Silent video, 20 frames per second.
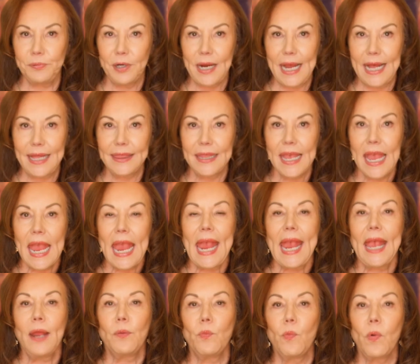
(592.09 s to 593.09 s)
breath
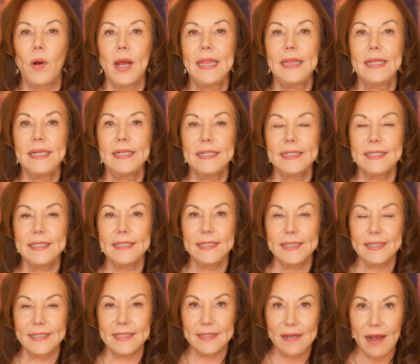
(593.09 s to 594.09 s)
and one that is
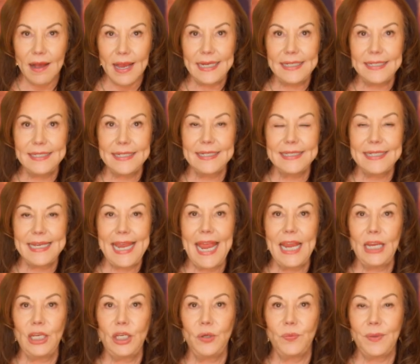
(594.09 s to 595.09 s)
designed to
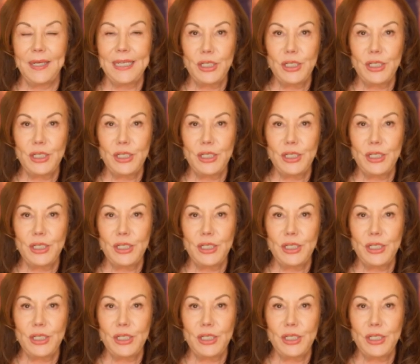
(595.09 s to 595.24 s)
take you